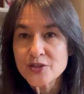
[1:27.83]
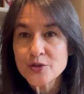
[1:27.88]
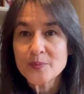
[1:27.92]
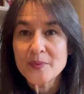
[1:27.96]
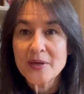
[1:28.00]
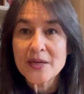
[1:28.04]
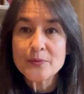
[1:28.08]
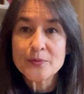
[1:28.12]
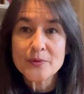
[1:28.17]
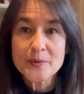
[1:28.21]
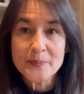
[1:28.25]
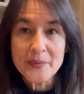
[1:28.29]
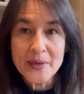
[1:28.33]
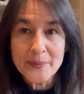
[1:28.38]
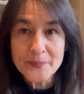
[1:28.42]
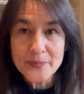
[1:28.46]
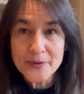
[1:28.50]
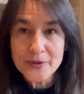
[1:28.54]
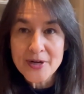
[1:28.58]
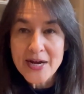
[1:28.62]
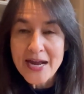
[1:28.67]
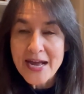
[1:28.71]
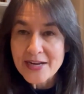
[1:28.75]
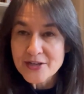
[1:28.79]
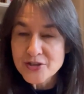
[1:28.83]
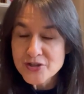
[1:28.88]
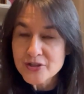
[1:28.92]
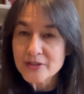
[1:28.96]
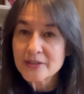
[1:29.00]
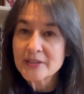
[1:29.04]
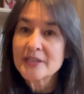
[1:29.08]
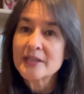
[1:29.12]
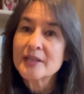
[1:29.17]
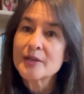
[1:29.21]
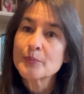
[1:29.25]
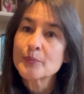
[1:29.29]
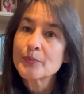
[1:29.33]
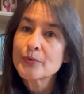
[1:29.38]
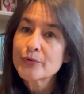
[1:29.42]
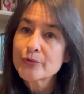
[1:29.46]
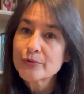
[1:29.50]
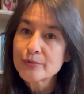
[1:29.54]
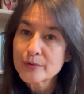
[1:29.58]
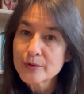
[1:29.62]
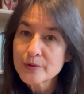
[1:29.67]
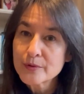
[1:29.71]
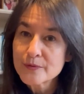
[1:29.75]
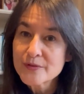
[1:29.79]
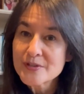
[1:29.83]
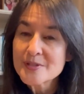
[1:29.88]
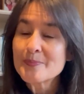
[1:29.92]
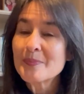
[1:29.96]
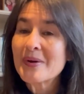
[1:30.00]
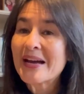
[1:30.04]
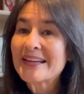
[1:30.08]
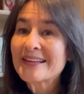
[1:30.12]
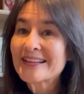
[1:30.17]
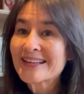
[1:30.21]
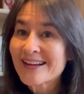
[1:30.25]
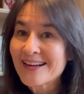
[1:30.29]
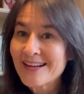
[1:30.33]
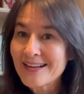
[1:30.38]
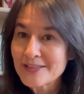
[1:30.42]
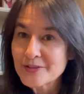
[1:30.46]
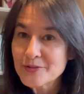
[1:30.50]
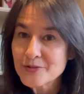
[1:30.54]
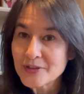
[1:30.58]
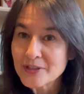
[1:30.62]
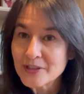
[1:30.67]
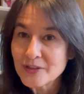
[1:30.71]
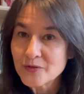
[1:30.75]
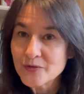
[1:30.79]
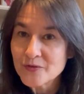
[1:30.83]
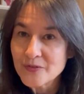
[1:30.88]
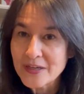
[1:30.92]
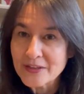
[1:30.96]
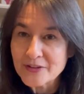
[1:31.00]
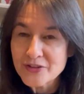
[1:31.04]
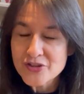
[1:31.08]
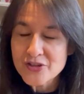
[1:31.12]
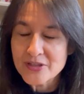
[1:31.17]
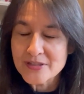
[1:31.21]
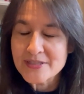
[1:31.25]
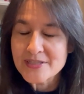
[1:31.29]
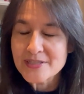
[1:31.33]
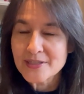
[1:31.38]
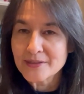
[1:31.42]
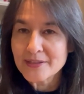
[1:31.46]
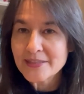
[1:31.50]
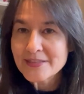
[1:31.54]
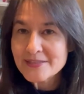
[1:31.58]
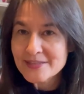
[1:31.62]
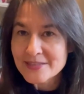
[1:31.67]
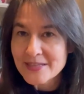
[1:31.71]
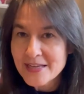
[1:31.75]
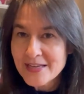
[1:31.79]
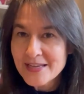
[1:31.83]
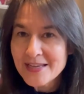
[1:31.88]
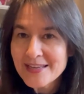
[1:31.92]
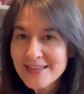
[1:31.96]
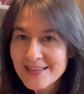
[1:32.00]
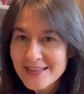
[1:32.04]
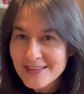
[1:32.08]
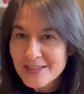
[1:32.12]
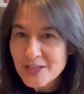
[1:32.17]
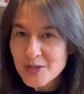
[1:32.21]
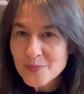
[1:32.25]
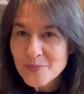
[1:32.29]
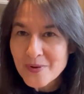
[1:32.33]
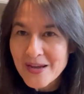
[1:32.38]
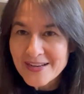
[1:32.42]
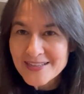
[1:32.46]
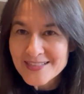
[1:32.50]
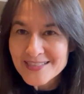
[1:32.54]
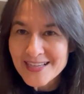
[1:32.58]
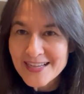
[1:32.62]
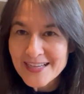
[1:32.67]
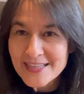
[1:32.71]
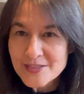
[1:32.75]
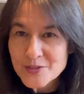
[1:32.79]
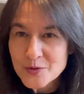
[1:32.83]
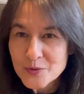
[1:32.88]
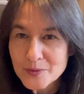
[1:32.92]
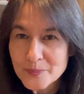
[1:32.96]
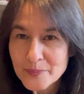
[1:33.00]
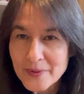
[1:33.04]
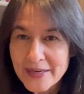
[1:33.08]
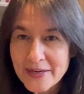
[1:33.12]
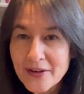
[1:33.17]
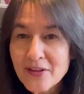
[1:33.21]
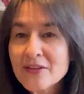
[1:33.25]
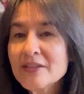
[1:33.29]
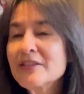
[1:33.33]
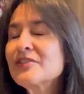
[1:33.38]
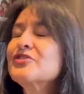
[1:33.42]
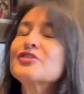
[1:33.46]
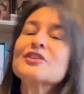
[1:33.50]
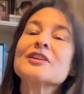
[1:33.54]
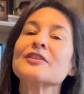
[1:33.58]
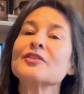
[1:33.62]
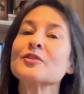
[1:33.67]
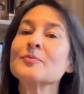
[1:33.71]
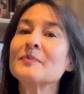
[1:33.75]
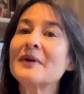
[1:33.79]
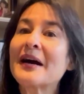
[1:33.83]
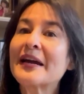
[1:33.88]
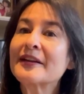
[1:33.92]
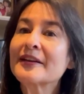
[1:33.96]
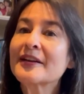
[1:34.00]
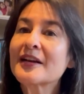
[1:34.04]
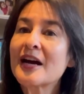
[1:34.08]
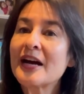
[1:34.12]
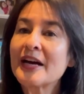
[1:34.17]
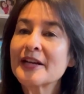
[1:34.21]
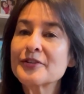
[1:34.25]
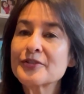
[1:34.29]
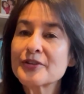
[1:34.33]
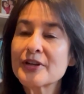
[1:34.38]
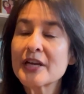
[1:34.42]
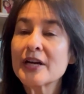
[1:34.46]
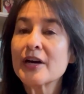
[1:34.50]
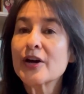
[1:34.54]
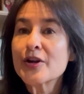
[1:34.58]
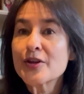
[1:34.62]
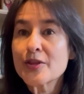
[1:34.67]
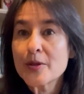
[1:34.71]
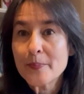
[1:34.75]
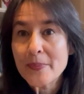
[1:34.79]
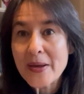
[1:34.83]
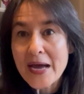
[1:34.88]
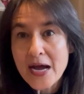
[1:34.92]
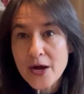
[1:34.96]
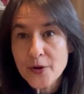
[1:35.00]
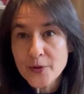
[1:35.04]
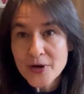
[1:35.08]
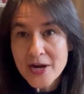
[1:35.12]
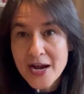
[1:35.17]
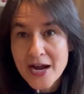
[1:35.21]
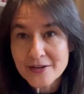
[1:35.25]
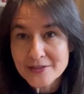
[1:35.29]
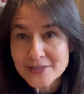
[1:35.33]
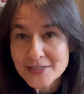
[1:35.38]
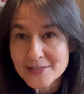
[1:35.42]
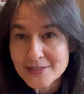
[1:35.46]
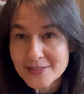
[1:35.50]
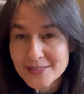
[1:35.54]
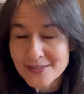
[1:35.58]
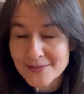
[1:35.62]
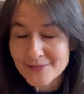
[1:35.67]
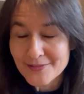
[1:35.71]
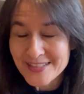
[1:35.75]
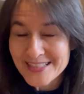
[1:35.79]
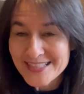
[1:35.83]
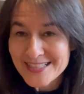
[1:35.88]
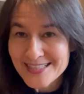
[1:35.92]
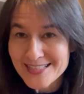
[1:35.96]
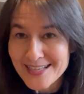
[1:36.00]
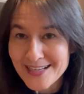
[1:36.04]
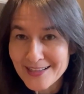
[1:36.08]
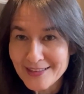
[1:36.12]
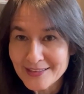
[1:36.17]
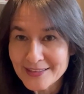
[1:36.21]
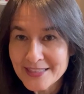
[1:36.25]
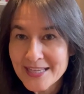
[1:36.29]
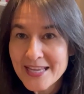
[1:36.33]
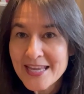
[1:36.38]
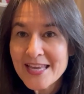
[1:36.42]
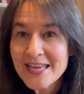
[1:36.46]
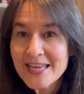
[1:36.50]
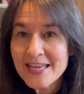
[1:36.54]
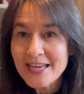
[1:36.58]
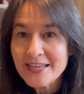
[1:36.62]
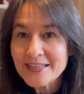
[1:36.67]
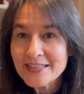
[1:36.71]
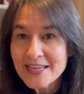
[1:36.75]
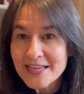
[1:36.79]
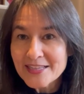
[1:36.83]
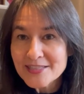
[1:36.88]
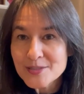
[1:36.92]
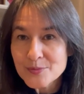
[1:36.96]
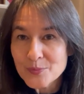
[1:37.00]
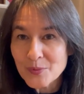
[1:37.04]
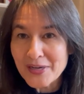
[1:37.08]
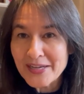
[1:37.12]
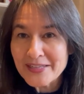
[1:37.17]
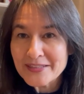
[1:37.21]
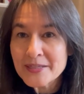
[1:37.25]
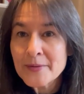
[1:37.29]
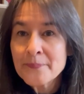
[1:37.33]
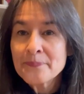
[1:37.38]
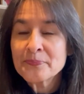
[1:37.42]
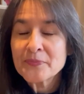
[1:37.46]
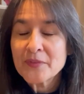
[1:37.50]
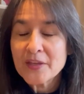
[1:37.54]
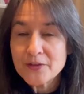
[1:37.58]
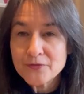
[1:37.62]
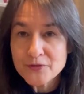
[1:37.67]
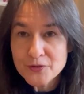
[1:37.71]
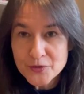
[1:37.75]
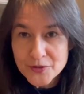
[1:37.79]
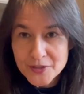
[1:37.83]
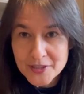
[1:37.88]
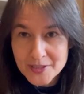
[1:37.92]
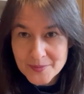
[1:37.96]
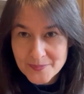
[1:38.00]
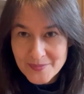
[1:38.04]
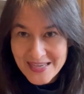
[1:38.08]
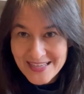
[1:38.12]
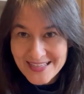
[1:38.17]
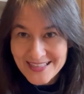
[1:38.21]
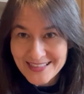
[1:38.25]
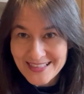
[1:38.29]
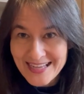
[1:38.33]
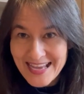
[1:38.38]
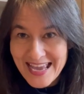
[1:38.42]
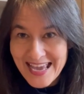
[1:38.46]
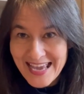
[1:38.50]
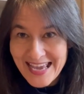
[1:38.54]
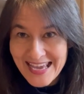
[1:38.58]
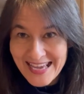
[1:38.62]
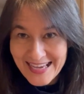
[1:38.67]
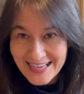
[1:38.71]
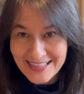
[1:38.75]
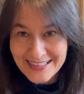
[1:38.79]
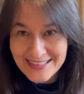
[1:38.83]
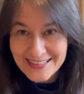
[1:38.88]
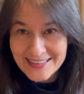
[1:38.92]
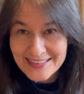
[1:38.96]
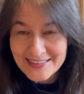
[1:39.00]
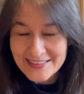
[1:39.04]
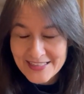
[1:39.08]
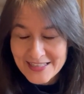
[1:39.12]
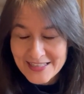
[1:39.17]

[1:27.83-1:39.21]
you may remember, actually improves mitochondrial function. So let's think back to high school biology. The mitochondria are the powerhouses of the cell. And guess what? If you're going to make an egg,